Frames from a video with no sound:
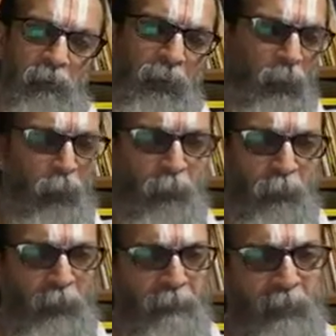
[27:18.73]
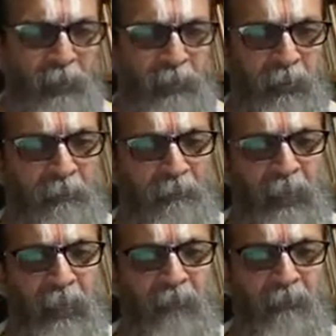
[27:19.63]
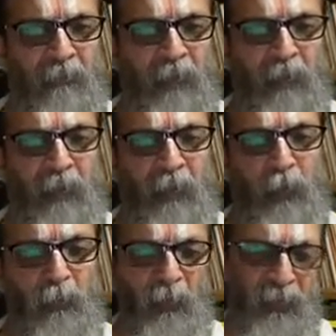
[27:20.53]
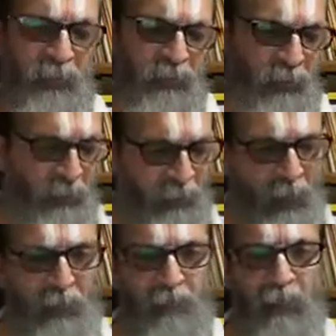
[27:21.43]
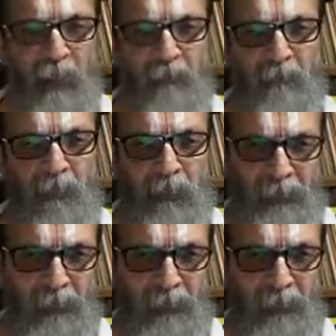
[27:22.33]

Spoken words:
We know very well that we have universities like Nalanda and